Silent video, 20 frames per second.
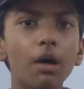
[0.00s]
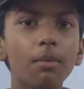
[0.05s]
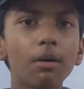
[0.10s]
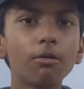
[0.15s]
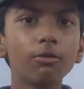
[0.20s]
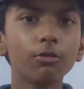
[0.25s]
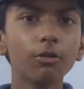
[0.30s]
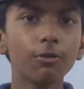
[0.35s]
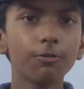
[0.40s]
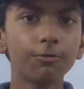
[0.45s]

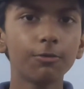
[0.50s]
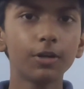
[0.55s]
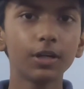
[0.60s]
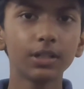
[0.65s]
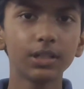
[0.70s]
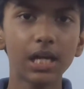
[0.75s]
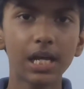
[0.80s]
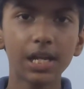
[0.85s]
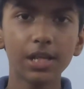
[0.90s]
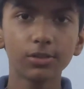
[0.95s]
amount of
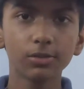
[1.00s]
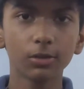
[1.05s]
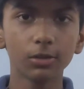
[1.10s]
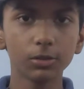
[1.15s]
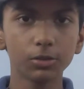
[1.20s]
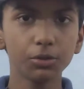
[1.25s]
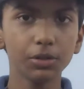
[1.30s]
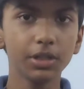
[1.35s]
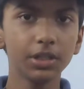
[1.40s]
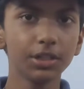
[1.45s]
work done is
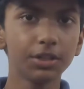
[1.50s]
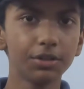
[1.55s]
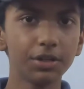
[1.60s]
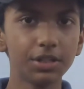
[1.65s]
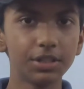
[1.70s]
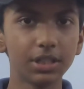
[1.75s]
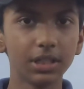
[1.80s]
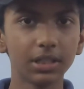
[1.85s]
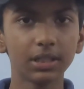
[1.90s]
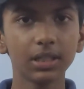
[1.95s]
also
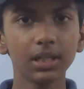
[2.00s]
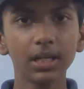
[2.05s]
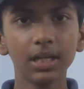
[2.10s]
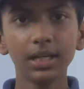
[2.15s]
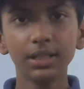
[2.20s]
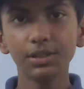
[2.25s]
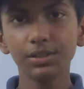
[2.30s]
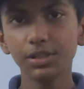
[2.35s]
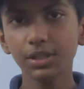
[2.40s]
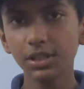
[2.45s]
increasing.
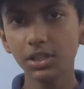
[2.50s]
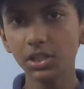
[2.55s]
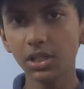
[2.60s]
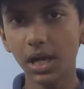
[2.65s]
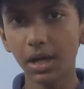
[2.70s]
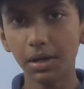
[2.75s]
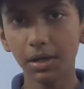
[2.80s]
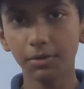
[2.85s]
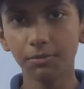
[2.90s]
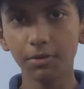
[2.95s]
This is
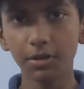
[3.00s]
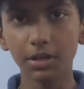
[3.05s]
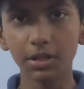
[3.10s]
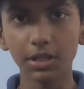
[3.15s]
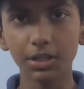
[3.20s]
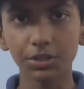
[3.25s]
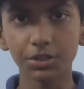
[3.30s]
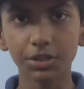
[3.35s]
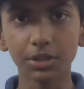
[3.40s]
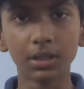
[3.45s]
direct
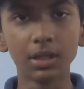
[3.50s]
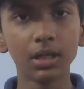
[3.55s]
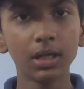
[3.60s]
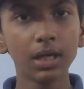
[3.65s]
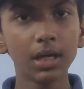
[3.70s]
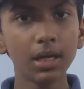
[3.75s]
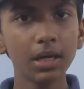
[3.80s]
variation.